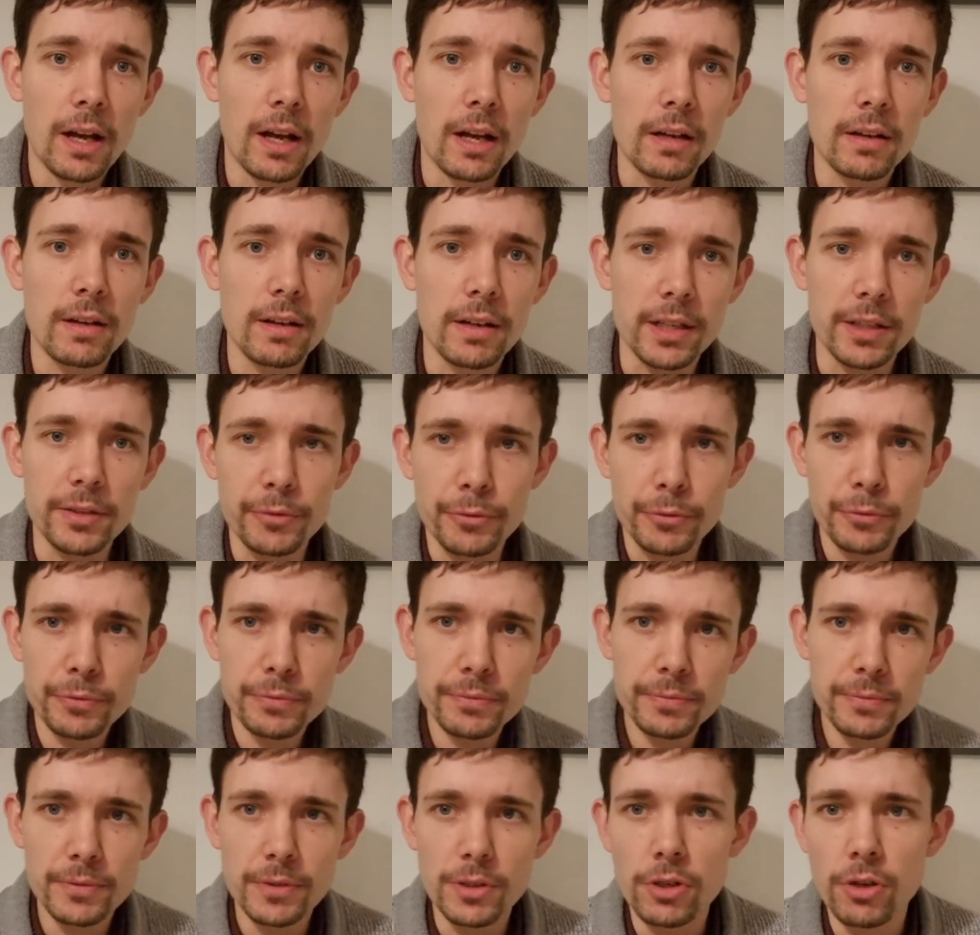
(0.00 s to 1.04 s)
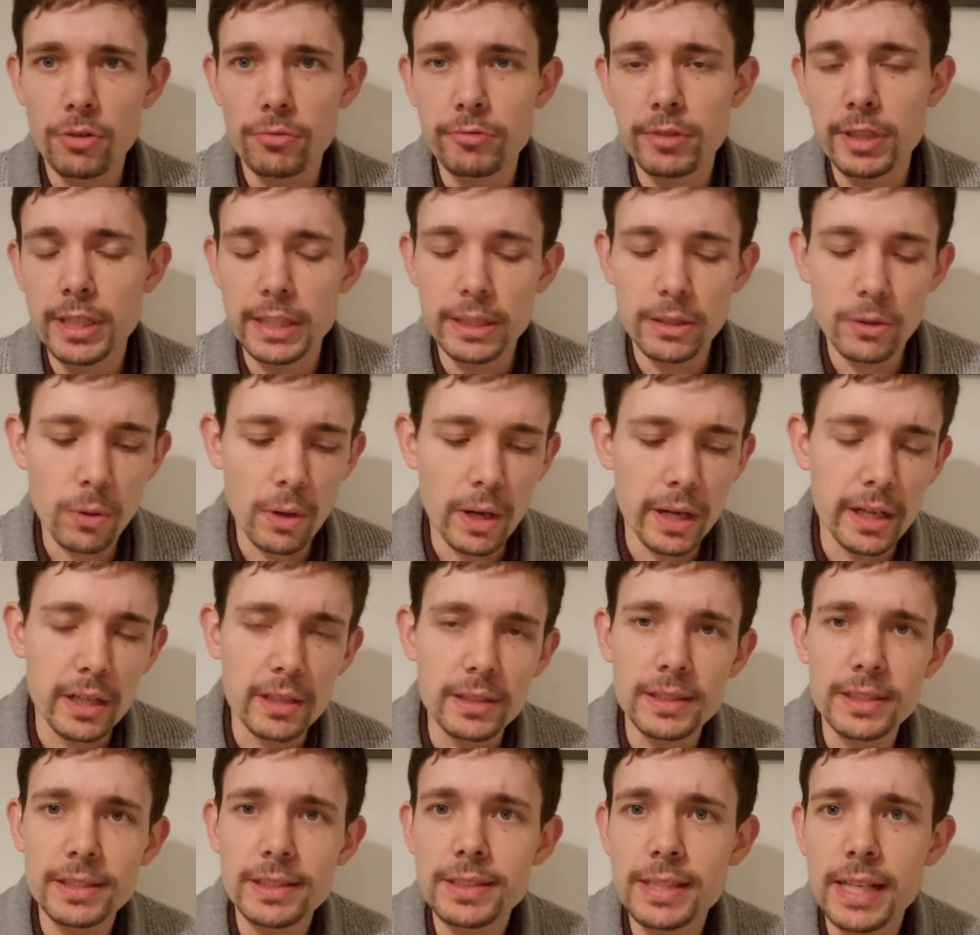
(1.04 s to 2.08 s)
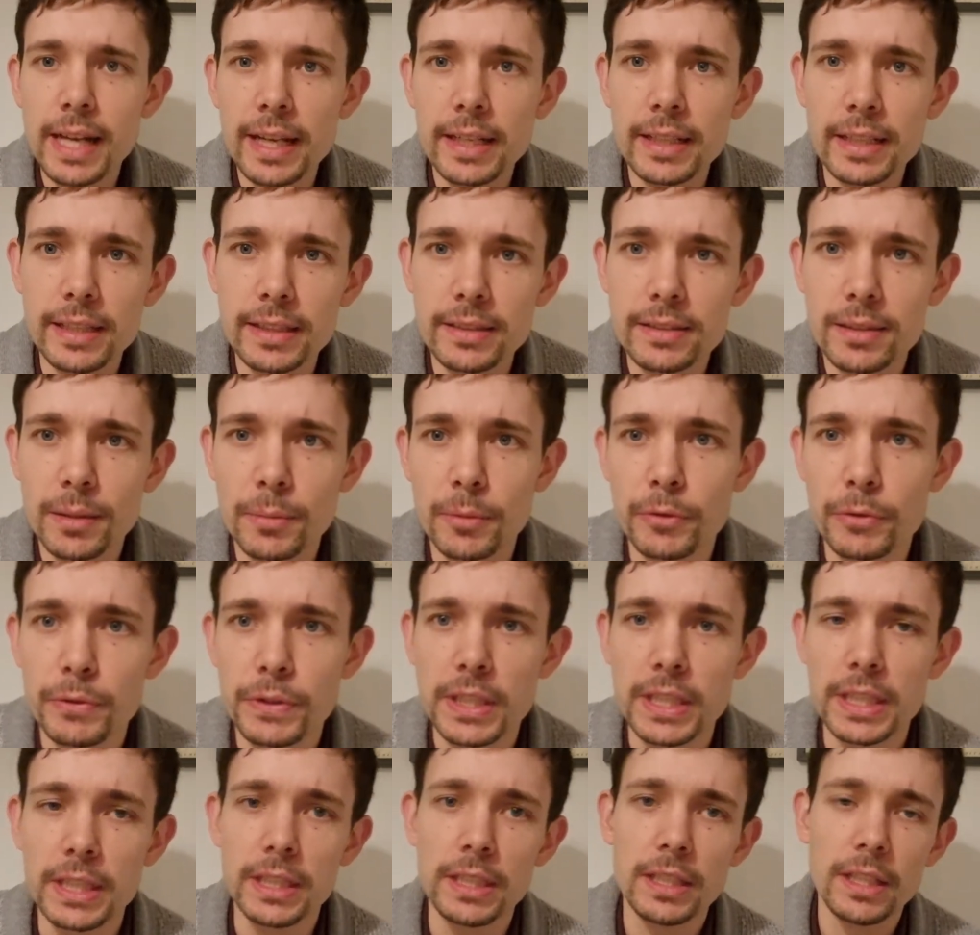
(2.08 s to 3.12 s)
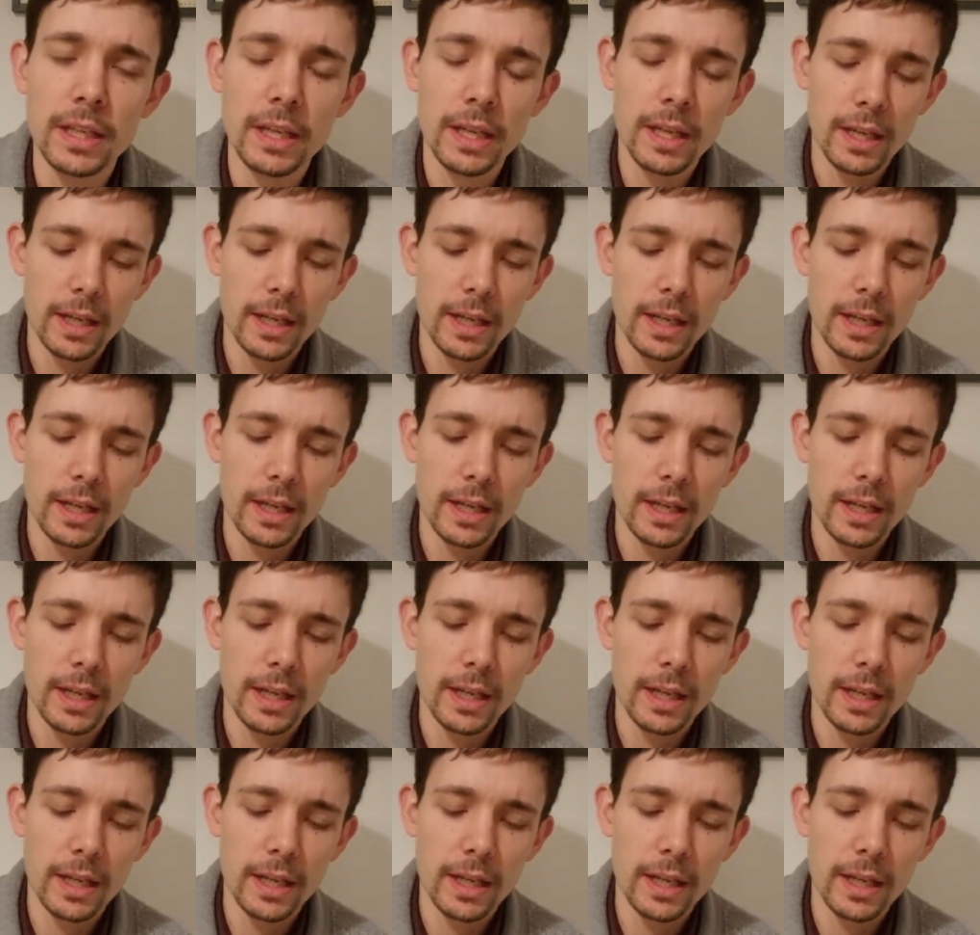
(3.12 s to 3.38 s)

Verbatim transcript: are kind of not really quite understanding some of the